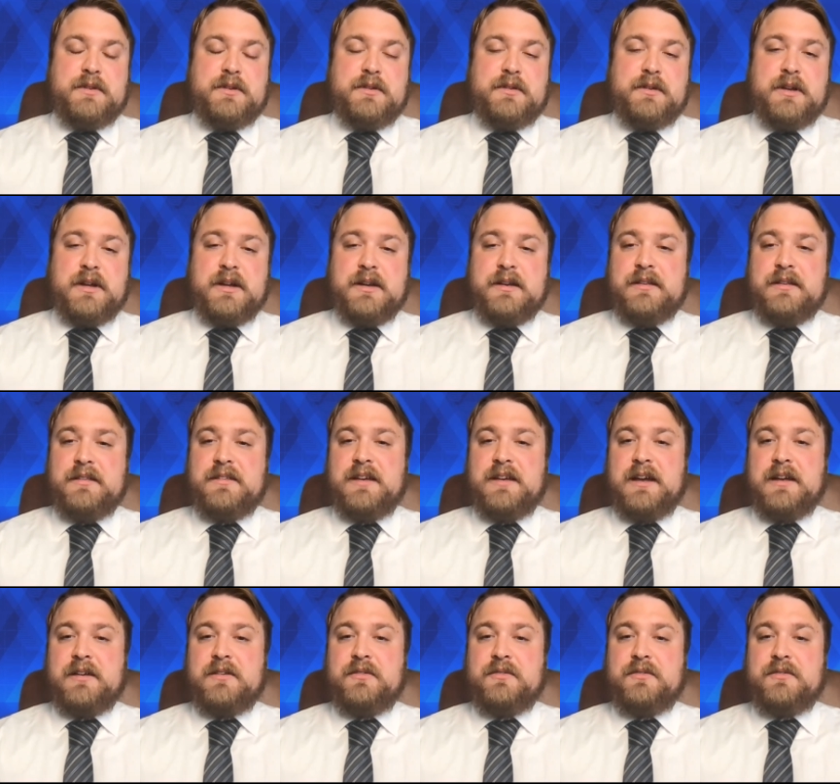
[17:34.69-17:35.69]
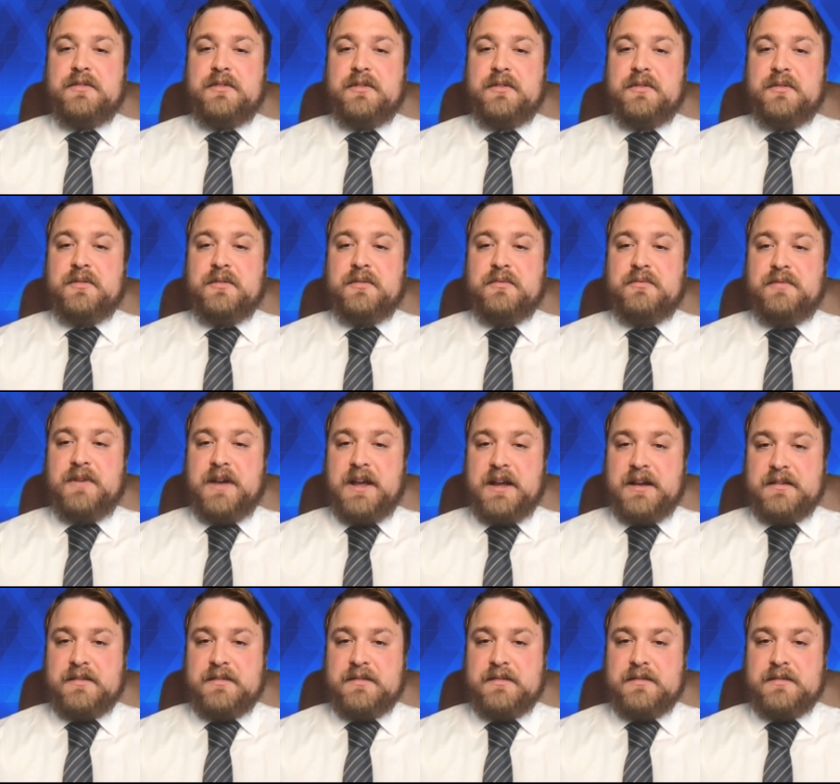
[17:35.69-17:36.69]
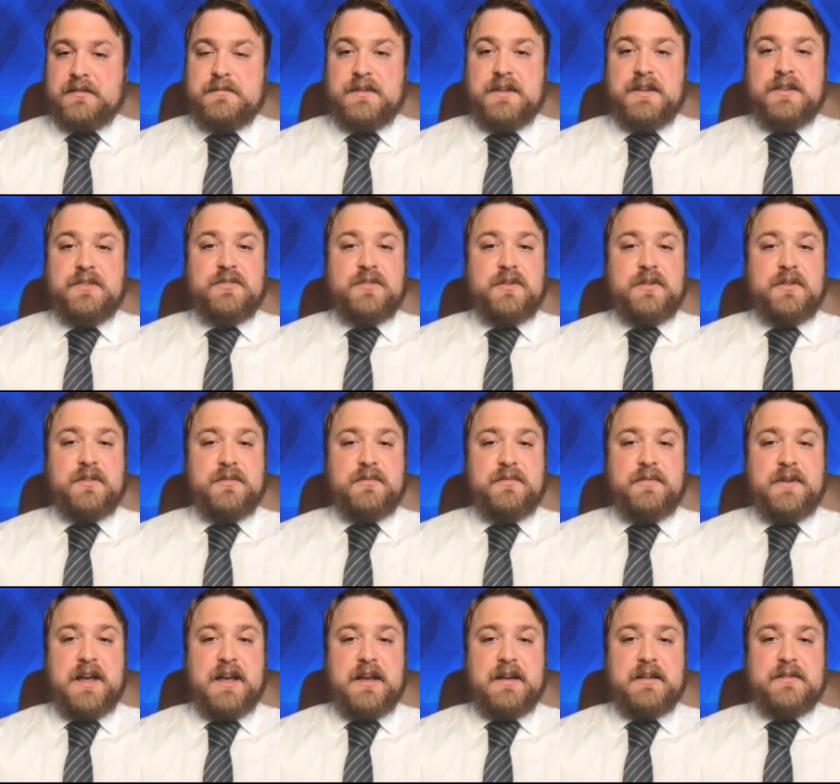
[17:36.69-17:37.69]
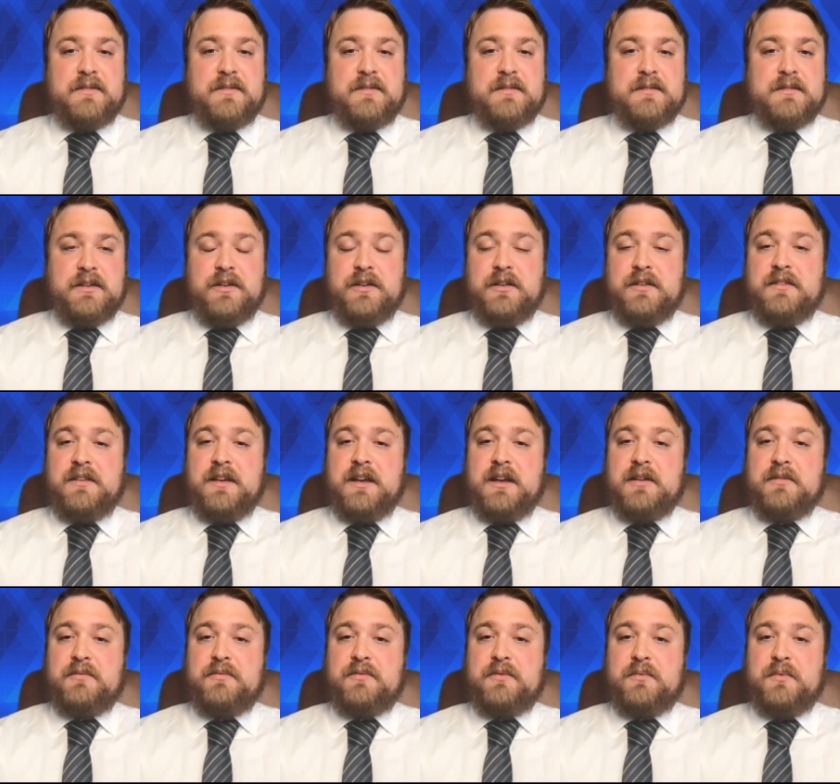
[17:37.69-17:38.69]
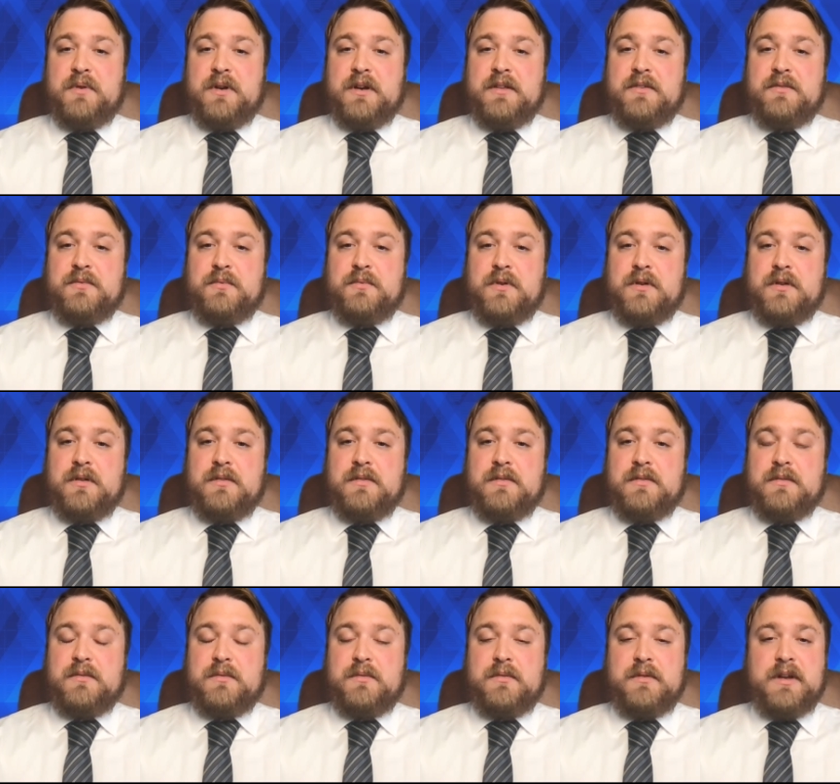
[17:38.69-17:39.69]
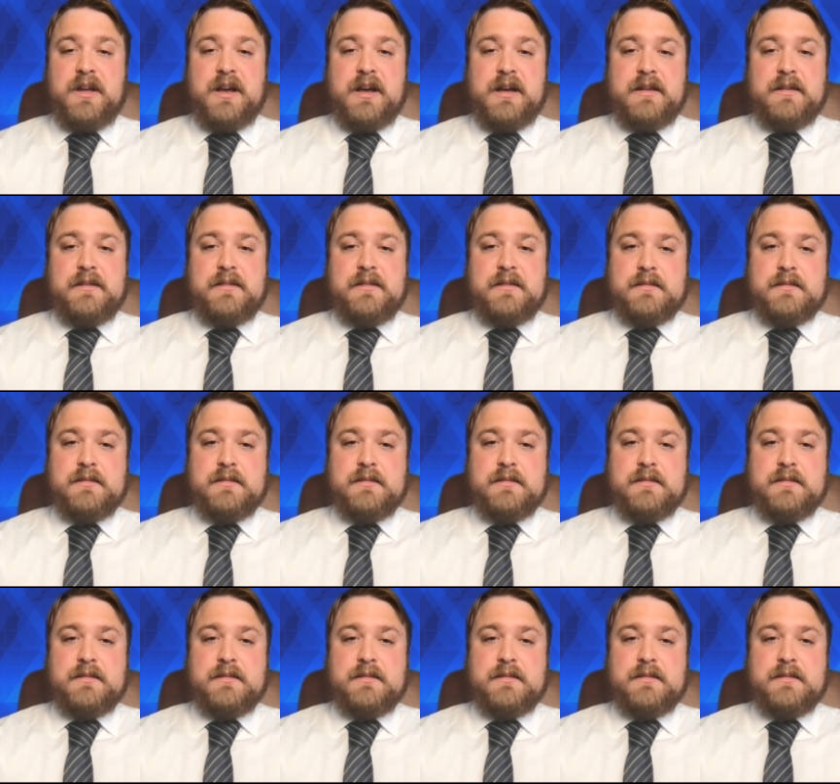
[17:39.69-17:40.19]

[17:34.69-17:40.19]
You're not entitled to your own facts. These are the facts. You can take it for what it's worth or not.